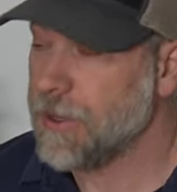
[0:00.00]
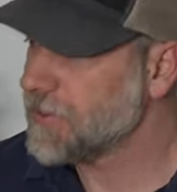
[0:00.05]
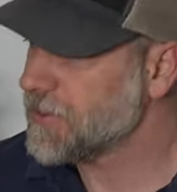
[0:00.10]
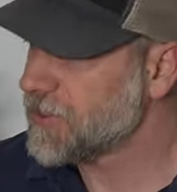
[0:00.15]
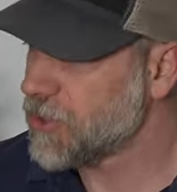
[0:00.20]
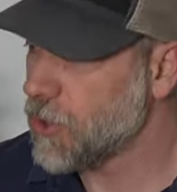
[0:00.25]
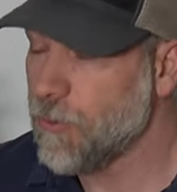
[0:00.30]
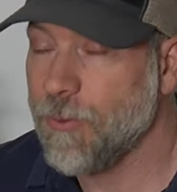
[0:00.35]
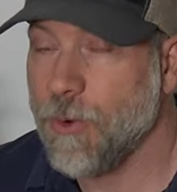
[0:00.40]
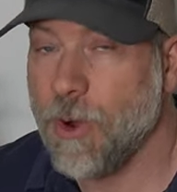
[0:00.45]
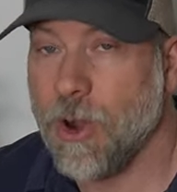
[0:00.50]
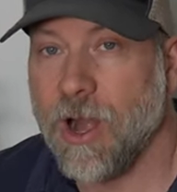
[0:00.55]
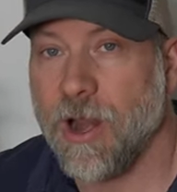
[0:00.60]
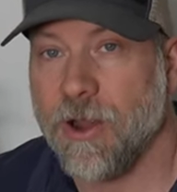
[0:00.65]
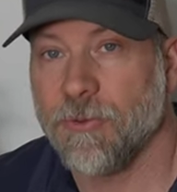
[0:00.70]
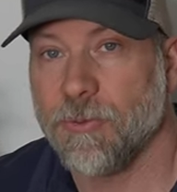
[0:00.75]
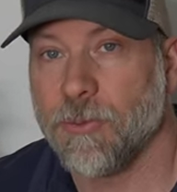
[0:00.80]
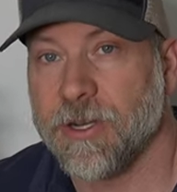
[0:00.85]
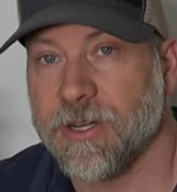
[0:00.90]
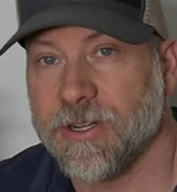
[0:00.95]
So far,
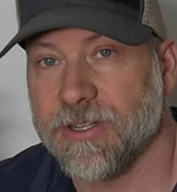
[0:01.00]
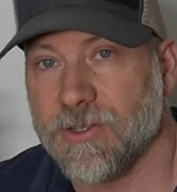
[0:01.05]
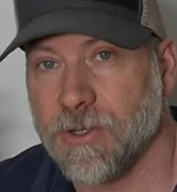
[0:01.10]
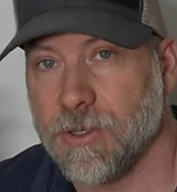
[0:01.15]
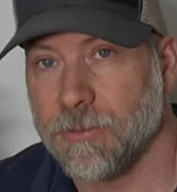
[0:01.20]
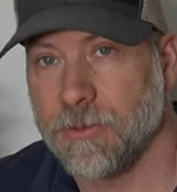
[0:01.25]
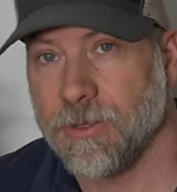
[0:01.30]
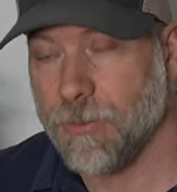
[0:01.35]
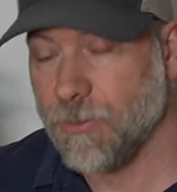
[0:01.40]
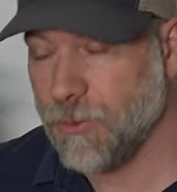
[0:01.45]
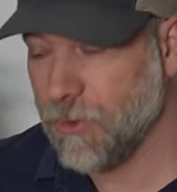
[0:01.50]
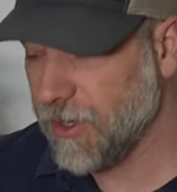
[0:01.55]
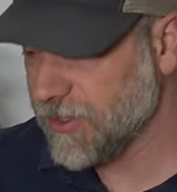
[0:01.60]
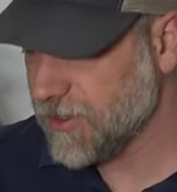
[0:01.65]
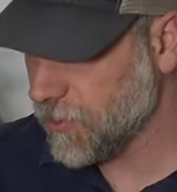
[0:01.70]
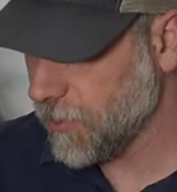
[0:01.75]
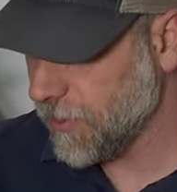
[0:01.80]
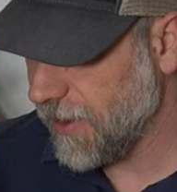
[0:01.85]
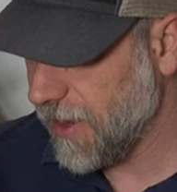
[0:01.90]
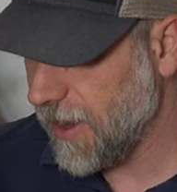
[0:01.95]
I've been extremely
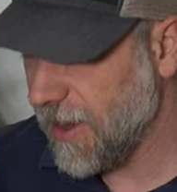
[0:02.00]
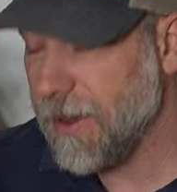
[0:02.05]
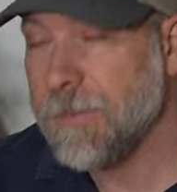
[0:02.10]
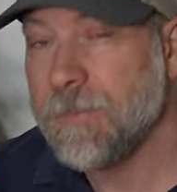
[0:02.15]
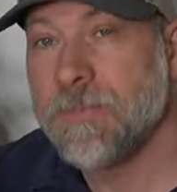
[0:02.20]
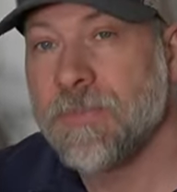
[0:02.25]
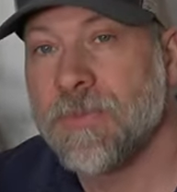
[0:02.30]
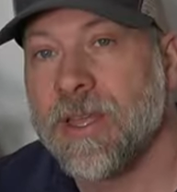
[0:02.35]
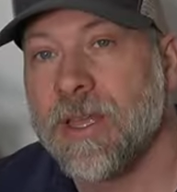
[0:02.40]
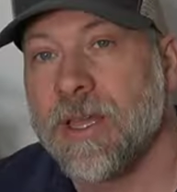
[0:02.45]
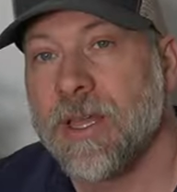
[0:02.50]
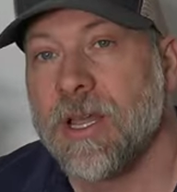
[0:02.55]
impressed with that.